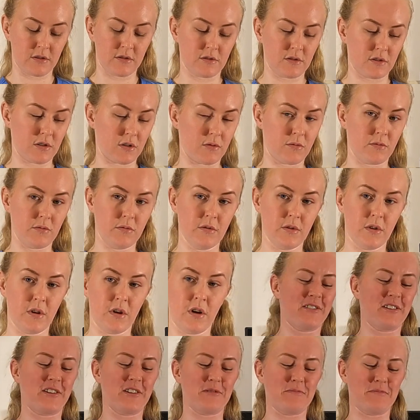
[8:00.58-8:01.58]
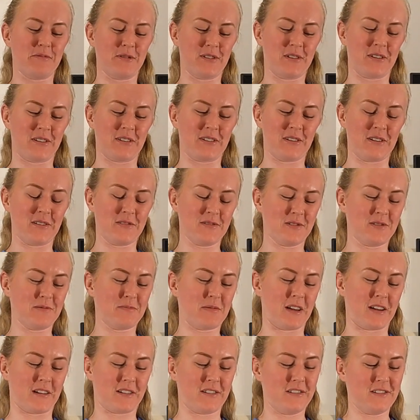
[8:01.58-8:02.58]
So we're going to put our gloves
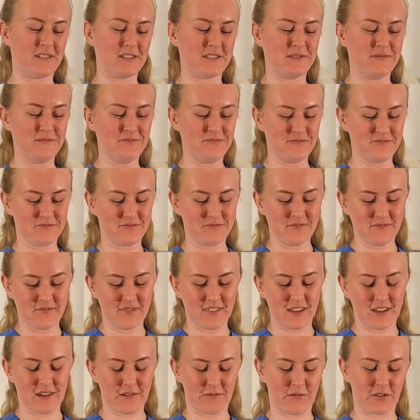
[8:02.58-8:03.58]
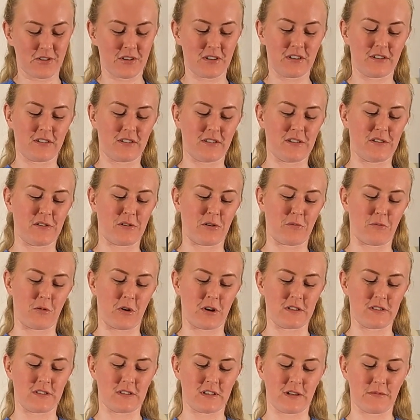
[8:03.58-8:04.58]
back on, and we're going to clean our
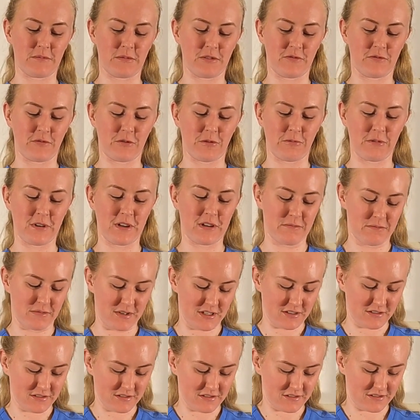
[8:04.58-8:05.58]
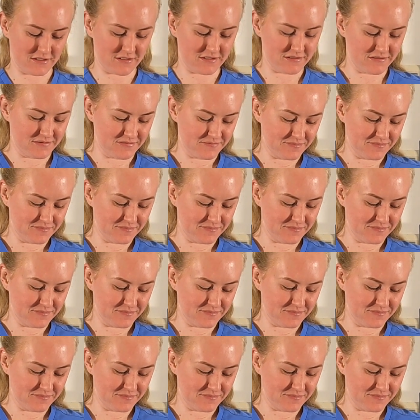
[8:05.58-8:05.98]
Y site before we administer.